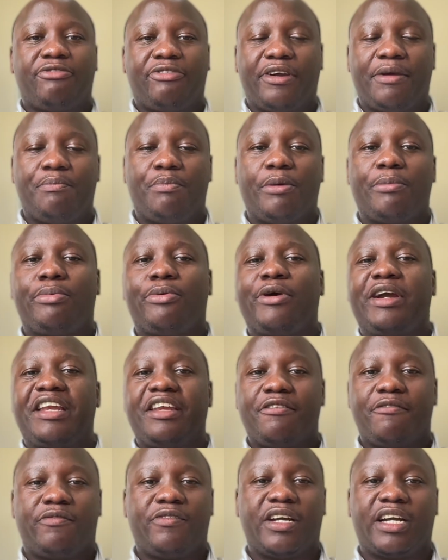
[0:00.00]
different people
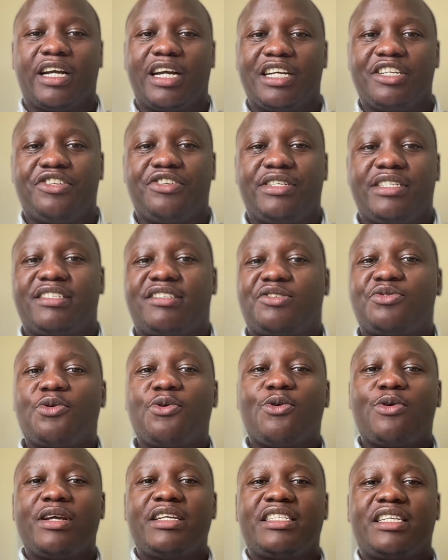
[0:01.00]
in different countries.
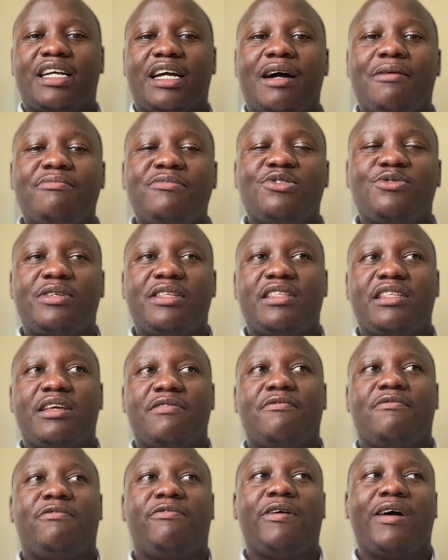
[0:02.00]
So it comes with
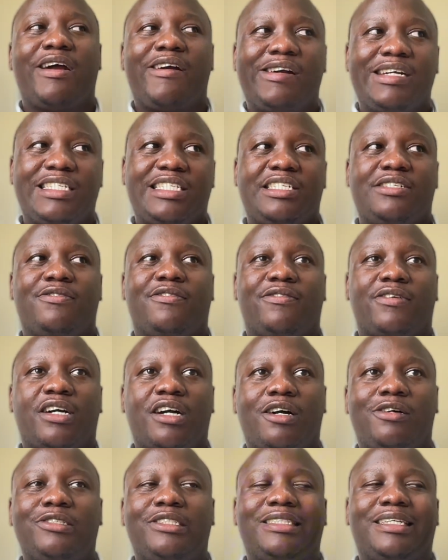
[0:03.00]
variety of
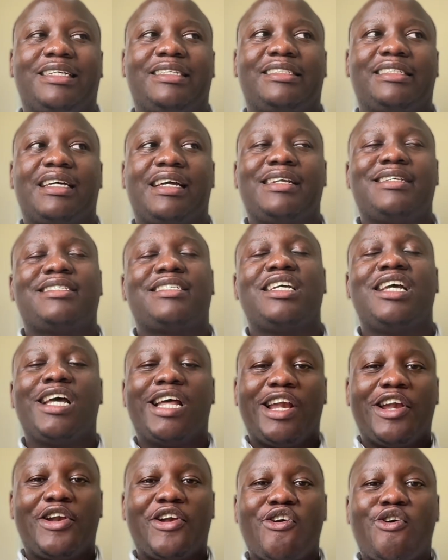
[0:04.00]
cultures and
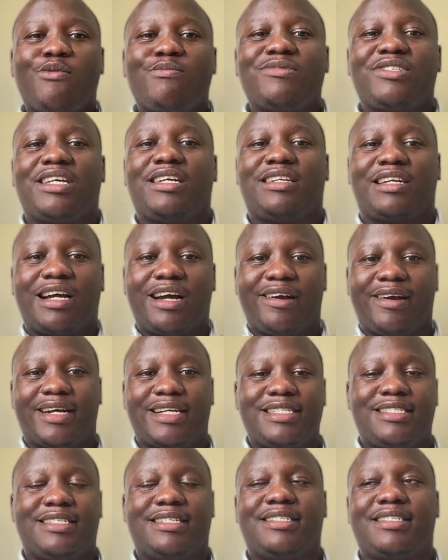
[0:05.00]
norms and
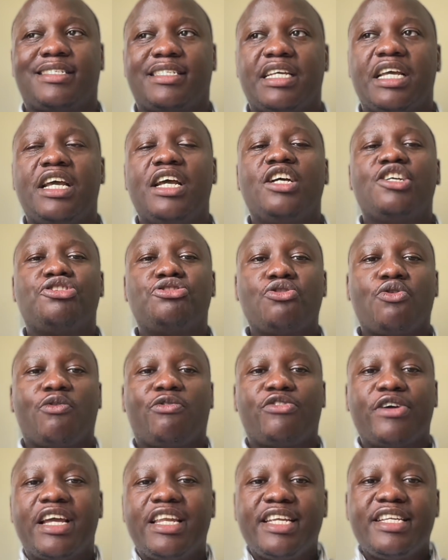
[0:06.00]
characters.
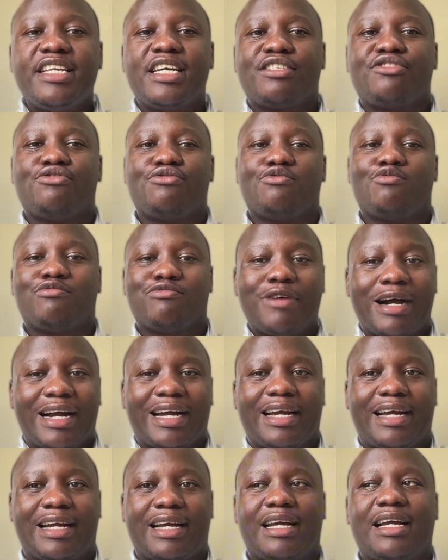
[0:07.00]
So for a leader to
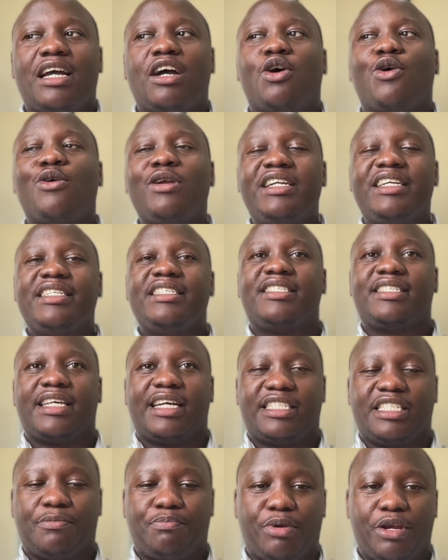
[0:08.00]
work or lead
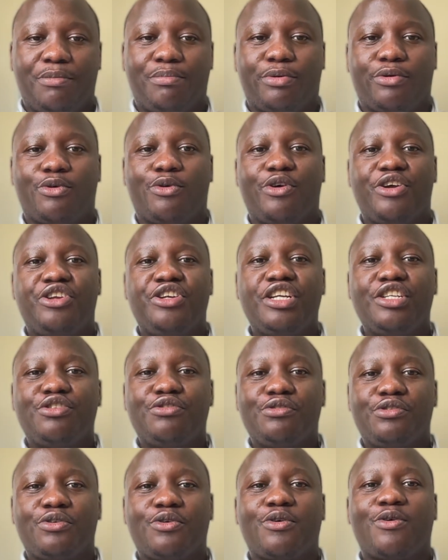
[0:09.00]
such people, you
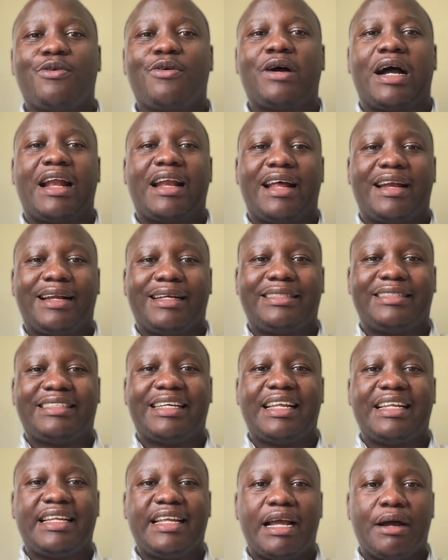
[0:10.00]
need to know and
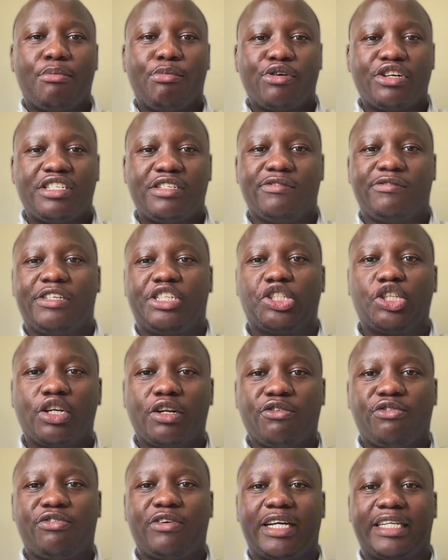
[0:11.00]
understand their
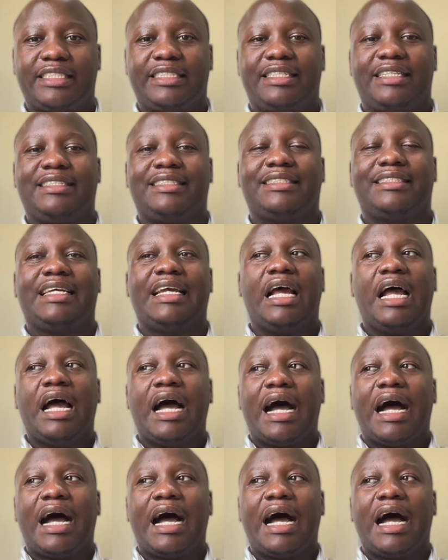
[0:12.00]
motivational factors